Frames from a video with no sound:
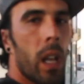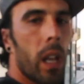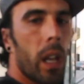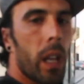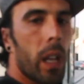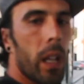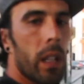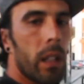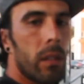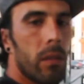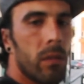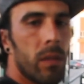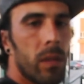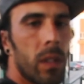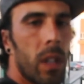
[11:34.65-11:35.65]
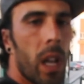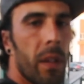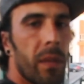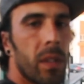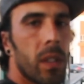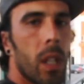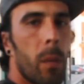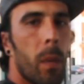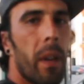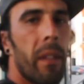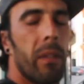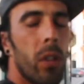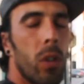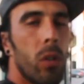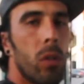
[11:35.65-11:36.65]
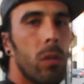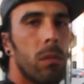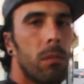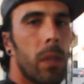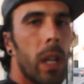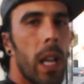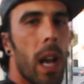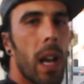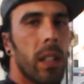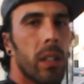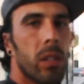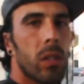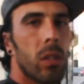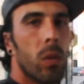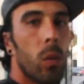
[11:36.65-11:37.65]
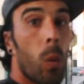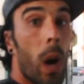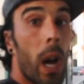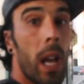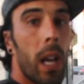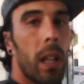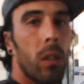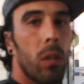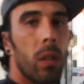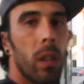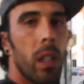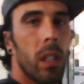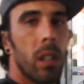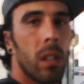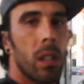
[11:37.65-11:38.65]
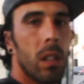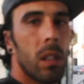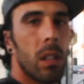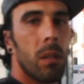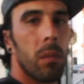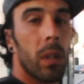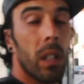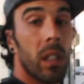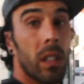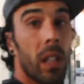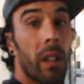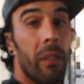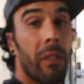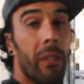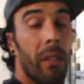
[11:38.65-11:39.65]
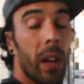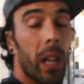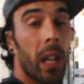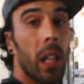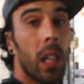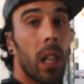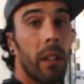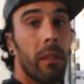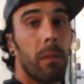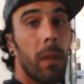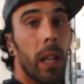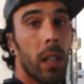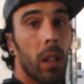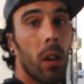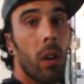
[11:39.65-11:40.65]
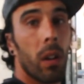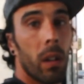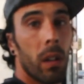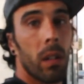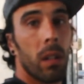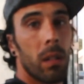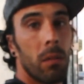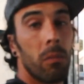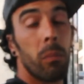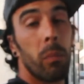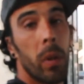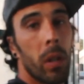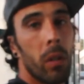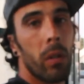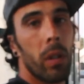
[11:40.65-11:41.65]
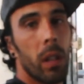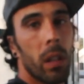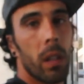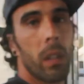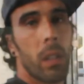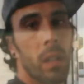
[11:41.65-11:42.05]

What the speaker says: And if some of you may ask why I do this, because I fucking love my dog, period.